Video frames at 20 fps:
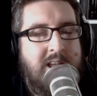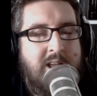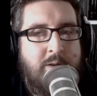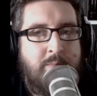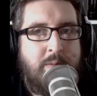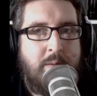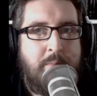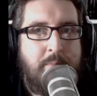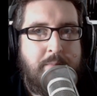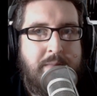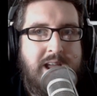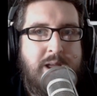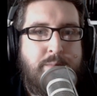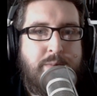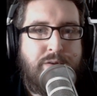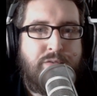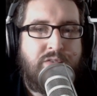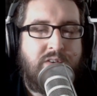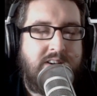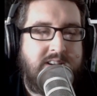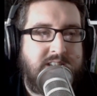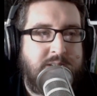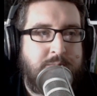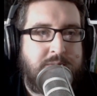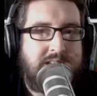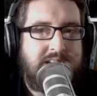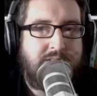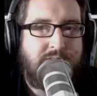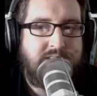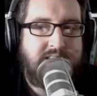but maybe finds
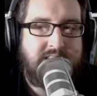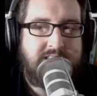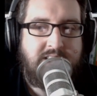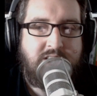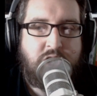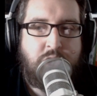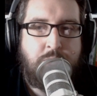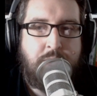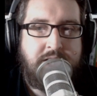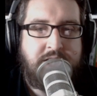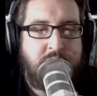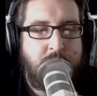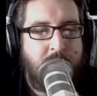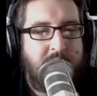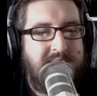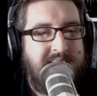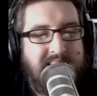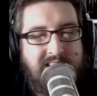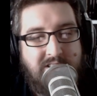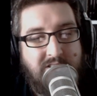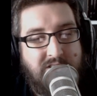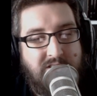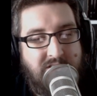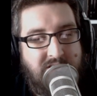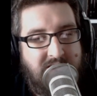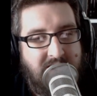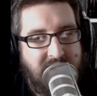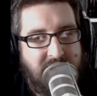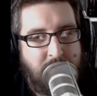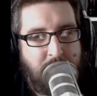himself in a situation where he doesn't
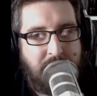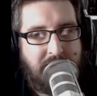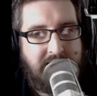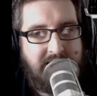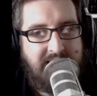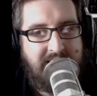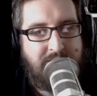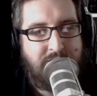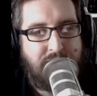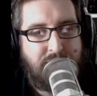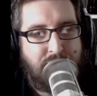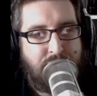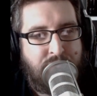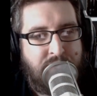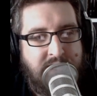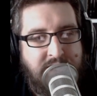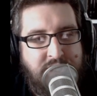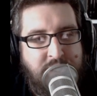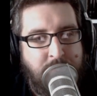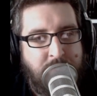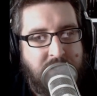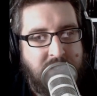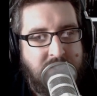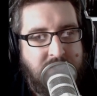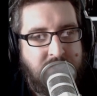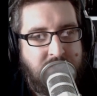start to believe that the Fellowship can